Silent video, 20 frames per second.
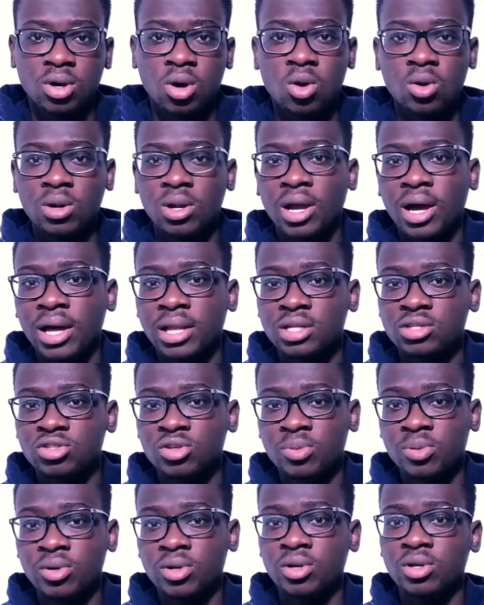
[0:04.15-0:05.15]
online
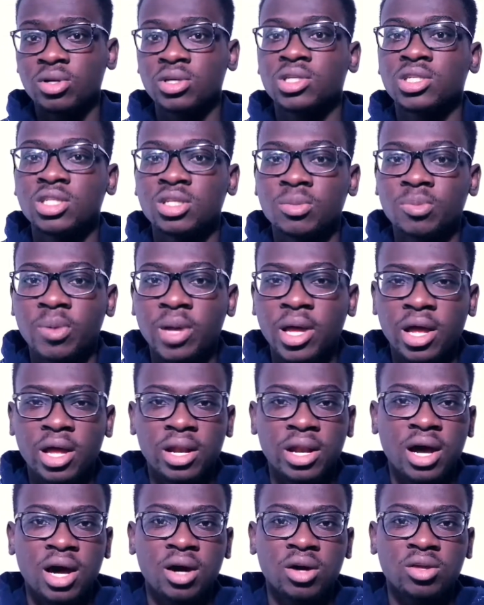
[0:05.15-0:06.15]
entrepreneurship
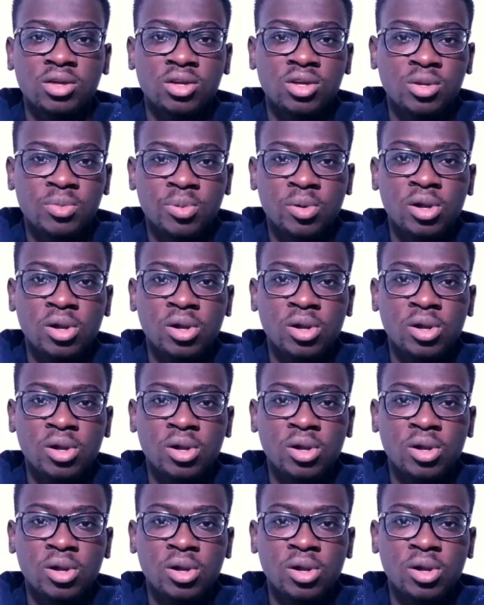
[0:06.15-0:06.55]
and how you could